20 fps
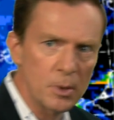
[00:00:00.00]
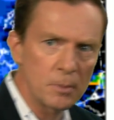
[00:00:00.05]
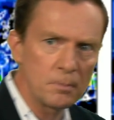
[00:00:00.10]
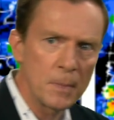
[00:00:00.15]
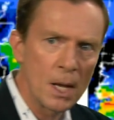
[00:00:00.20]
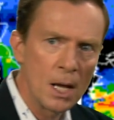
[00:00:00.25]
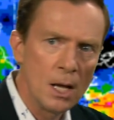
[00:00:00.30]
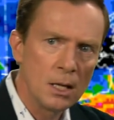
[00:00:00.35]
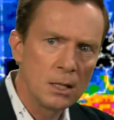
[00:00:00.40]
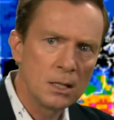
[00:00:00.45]
But
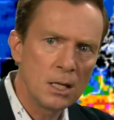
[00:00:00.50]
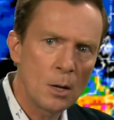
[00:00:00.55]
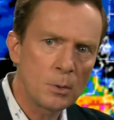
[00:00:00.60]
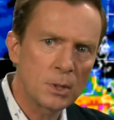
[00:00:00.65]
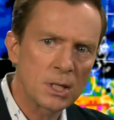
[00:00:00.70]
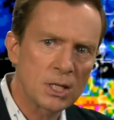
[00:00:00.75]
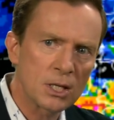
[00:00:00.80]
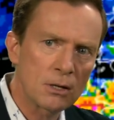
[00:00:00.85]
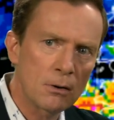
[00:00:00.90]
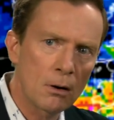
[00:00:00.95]

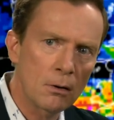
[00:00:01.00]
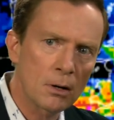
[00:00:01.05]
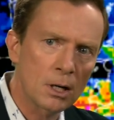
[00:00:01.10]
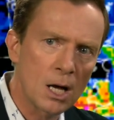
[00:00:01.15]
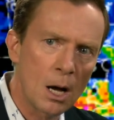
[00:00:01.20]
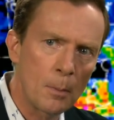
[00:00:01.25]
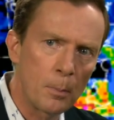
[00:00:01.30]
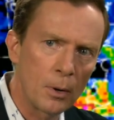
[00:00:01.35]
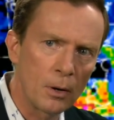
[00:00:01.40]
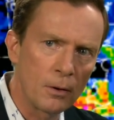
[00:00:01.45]
notice there are a
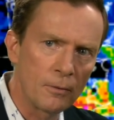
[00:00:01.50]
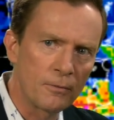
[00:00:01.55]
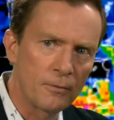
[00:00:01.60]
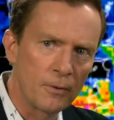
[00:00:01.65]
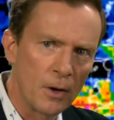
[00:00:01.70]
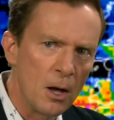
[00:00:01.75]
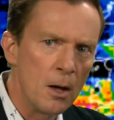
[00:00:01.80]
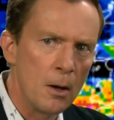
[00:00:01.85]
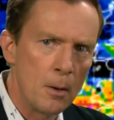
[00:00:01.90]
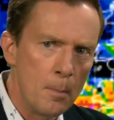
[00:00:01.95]
couple
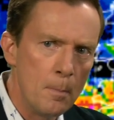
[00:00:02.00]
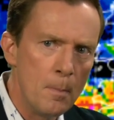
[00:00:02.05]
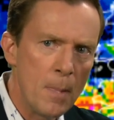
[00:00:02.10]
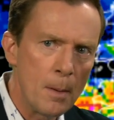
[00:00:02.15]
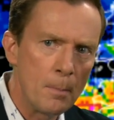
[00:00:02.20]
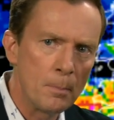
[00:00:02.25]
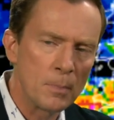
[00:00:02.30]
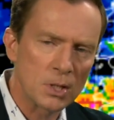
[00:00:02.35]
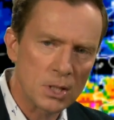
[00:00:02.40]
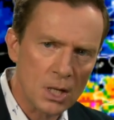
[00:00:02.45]
of
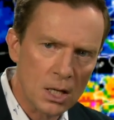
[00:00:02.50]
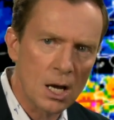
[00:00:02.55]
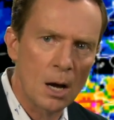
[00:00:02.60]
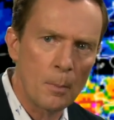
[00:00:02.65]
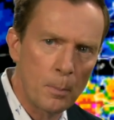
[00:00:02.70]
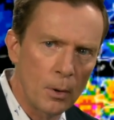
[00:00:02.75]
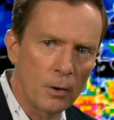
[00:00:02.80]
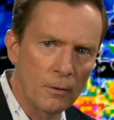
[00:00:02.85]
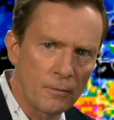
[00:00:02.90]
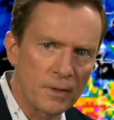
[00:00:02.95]

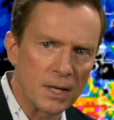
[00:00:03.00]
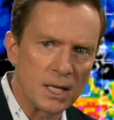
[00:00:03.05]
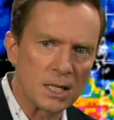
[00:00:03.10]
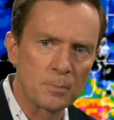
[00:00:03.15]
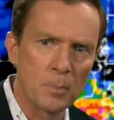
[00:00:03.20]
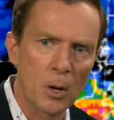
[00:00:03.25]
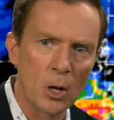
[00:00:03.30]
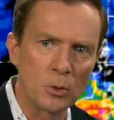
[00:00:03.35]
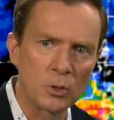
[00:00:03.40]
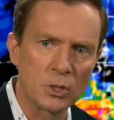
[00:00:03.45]

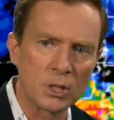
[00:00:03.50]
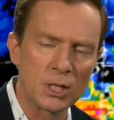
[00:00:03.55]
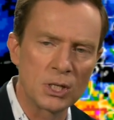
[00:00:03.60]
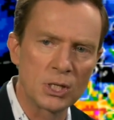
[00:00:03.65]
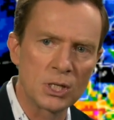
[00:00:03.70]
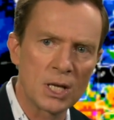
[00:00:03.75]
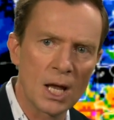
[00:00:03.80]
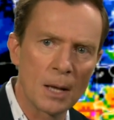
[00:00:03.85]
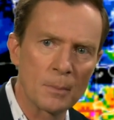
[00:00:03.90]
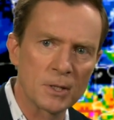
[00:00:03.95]
these
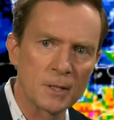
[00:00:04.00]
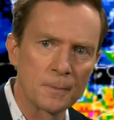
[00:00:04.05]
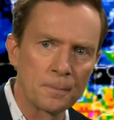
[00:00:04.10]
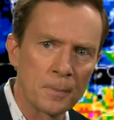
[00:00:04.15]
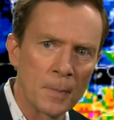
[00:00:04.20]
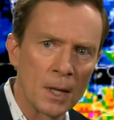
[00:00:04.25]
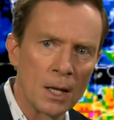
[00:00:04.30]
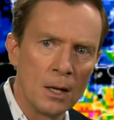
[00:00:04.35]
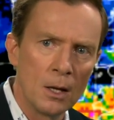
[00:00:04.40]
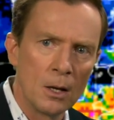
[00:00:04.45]
postage stamps
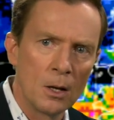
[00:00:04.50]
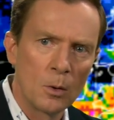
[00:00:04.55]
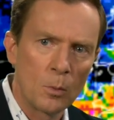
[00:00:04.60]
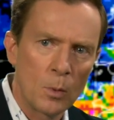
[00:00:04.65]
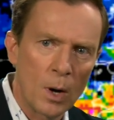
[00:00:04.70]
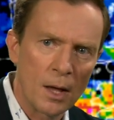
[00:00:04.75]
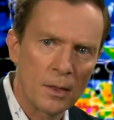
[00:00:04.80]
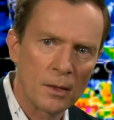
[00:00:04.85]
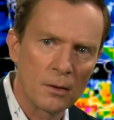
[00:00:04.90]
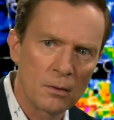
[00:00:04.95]

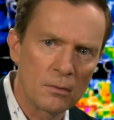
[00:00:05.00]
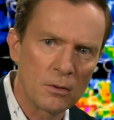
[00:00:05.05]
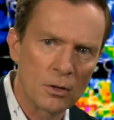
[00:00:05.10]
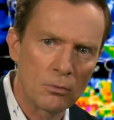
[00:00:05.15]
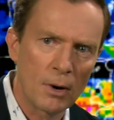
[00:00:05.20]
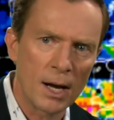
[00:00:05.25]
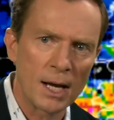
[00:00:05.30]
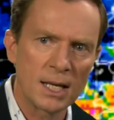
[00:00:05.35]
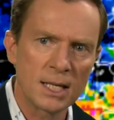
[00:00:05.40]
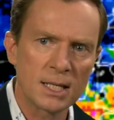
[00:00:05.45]
where
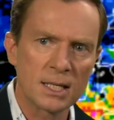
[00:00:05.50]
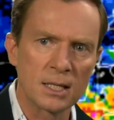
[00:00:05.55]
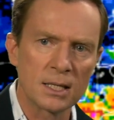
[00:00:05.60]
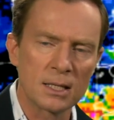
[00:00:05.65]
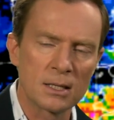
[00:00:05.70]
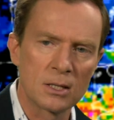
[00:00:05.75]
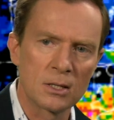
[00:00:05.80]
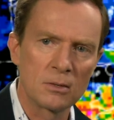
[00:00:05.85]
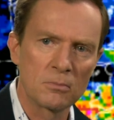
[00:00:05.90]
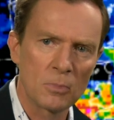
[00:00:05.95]
the rain
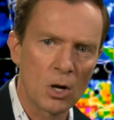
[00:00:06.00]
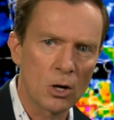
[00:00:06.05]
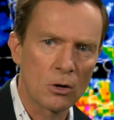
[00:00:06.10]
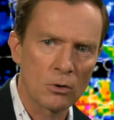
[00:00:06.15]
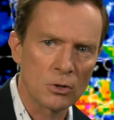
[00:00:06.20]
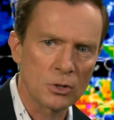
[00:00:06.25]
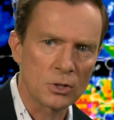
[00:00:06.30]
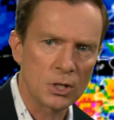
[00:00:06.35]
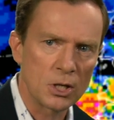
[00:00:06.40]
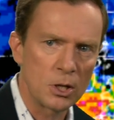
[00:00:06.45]
isn't
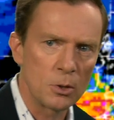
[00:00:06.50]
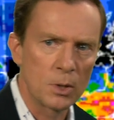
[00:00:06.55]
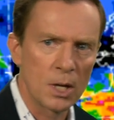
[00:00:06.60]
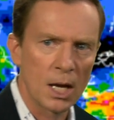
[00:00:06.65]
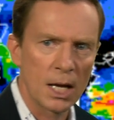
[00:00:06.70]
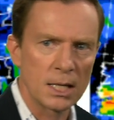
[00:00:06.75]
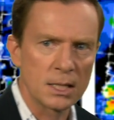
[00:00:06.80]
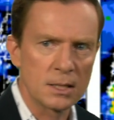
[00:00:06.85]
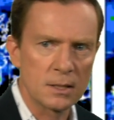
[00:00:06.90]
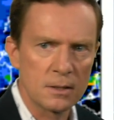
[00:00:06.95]
across the
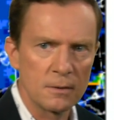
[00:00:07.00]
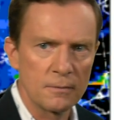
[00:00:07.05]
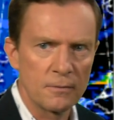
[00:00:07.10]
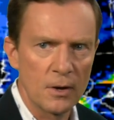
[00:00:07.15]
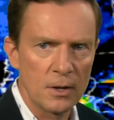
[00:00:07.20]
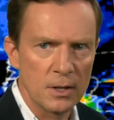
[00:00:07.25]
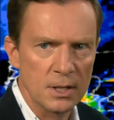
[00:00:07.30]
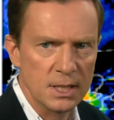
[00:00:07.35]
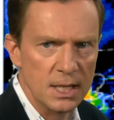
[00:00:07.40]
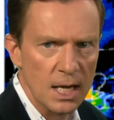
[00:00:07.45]
UK, it's
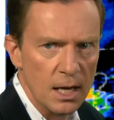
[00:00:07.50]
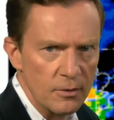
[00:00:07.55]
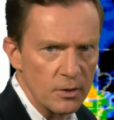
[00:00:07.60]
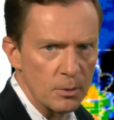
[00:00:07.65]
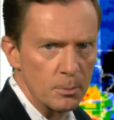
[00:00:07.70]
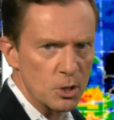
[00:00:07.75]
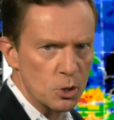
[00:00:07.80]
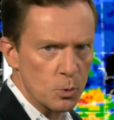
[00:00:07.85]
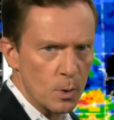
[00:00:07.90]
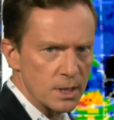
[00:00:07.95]
further south,
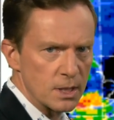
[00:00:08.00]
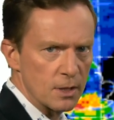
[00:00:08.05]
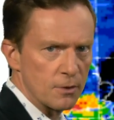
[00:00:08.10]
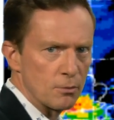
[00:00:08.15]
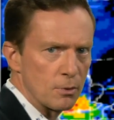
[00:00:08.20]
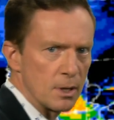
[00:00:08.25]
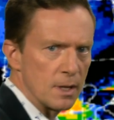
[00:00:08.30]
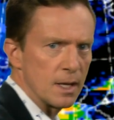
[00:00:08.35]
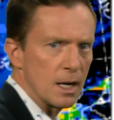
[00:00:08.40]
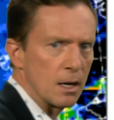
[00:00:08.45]
number
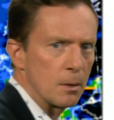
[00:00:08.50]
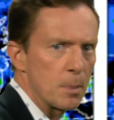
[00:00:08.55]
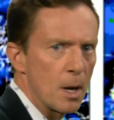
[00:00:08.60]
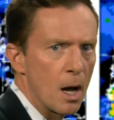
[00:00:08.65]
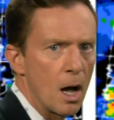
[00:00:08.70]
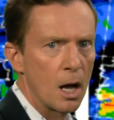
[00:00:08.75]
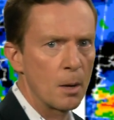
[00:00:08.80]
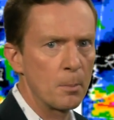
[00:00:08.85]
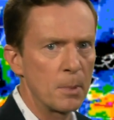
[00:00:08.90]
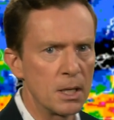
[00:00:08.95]
23 there and
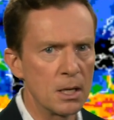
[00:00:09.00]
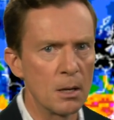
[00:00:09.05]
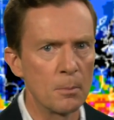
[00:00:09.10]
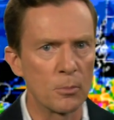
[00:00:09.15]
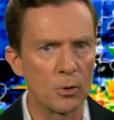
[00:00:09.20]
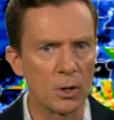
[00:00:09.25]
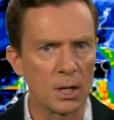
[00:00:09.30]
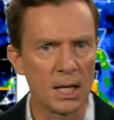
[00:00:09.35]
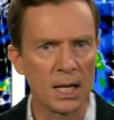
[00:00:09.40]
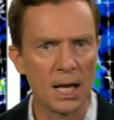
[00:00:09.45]
behind me,
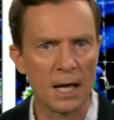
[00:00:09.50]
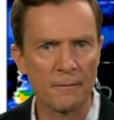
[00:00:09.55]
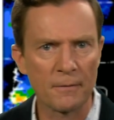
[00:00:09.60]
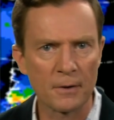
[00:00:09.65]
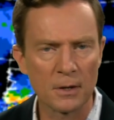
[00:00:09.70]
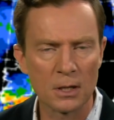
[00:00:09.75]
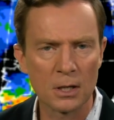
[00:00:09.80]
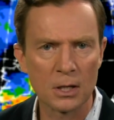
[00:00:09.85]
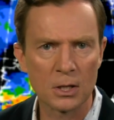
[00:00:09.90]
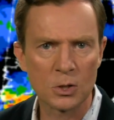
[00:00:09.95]
number
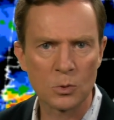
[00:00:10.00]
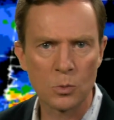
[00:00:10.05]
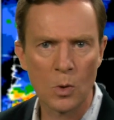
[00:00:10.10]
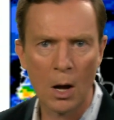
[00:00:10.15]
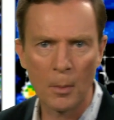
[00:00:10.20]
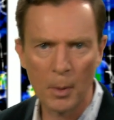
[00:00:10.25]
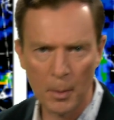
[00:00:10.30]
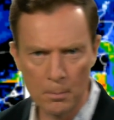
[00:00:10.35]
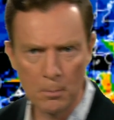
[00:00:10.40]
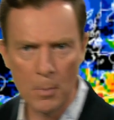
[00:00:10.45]
11 as well. But